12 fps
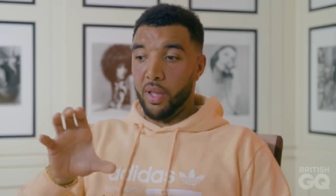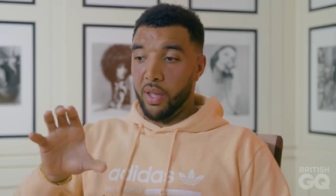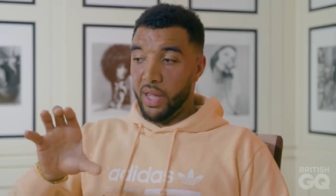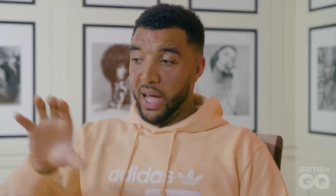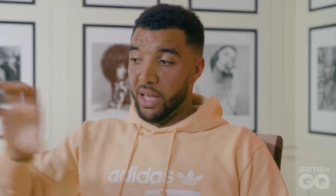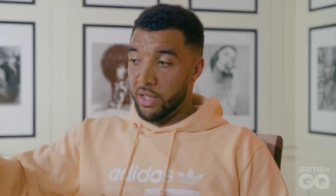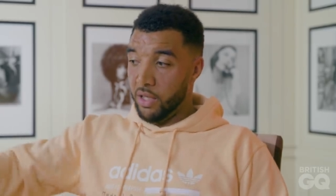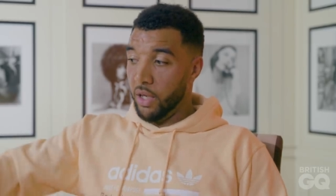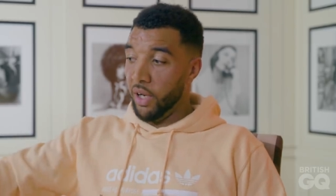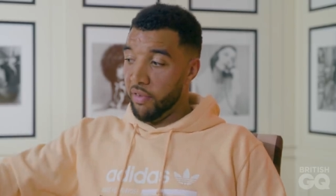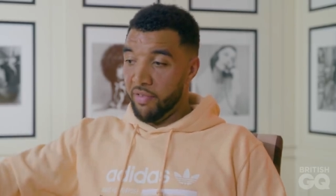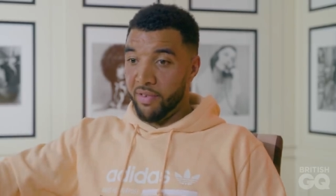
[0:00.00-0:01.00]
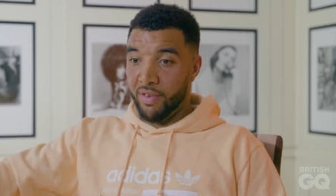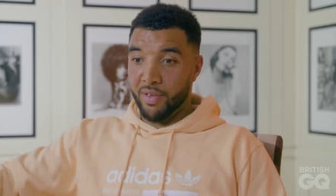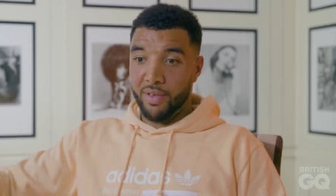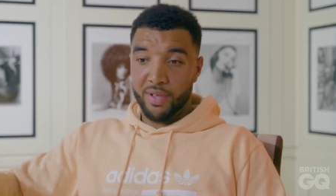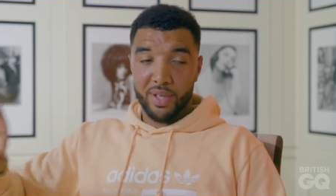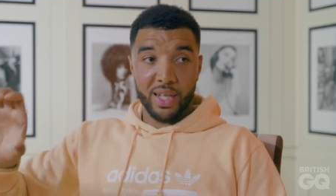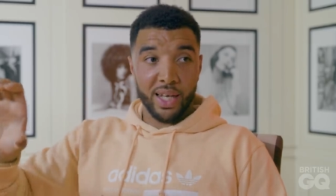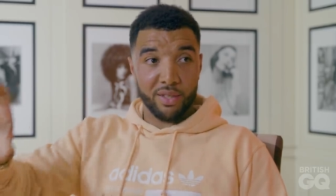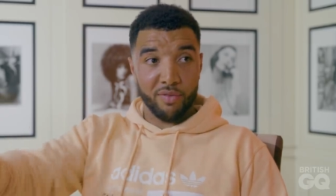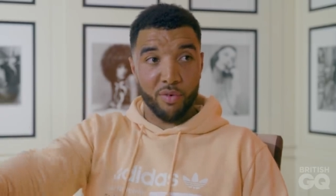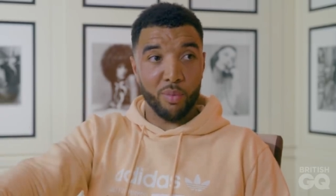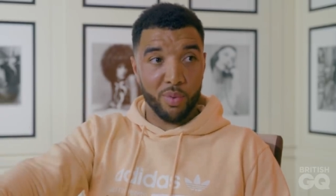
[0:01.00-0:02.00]
that's life, that's
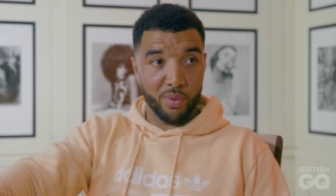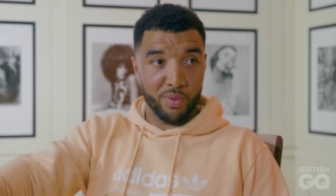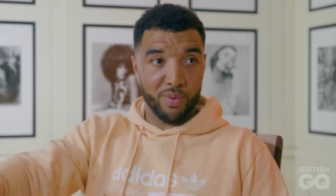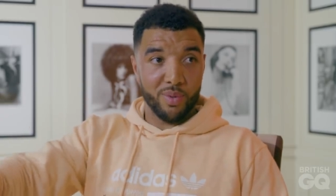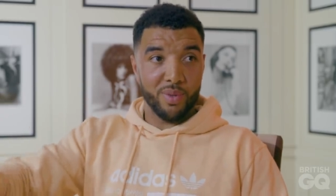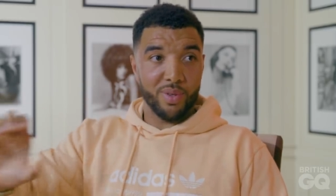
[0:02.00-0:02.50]
football,